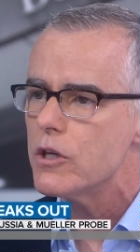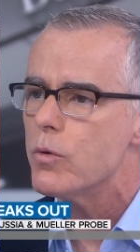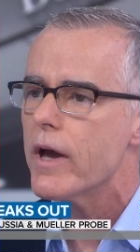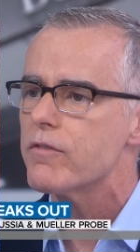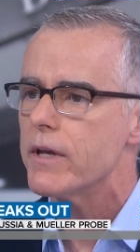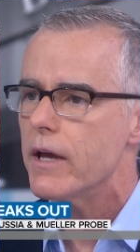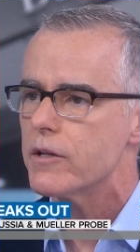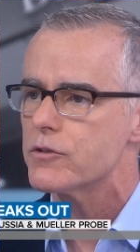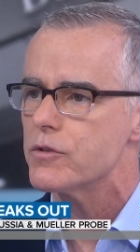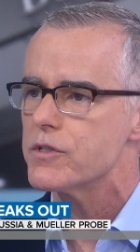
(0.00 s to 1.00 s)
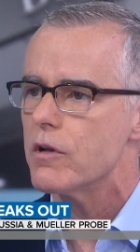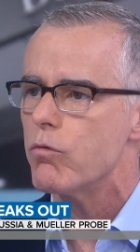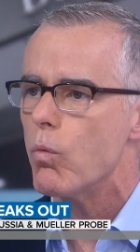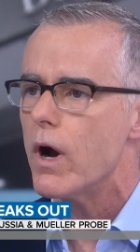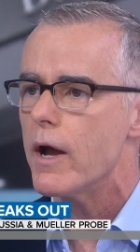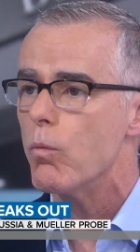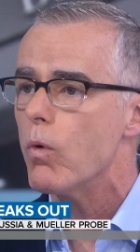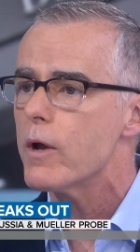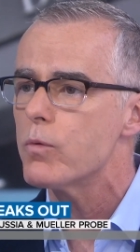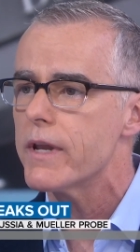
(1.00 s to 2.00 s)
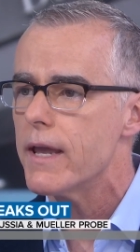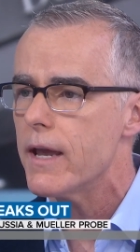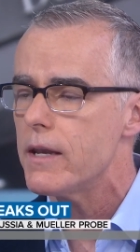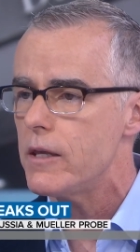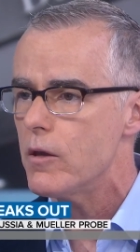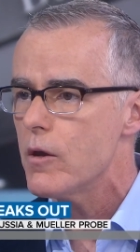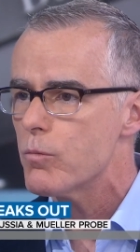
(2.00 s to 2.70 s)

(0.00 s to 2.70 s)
you have to ask yourself why. Why would any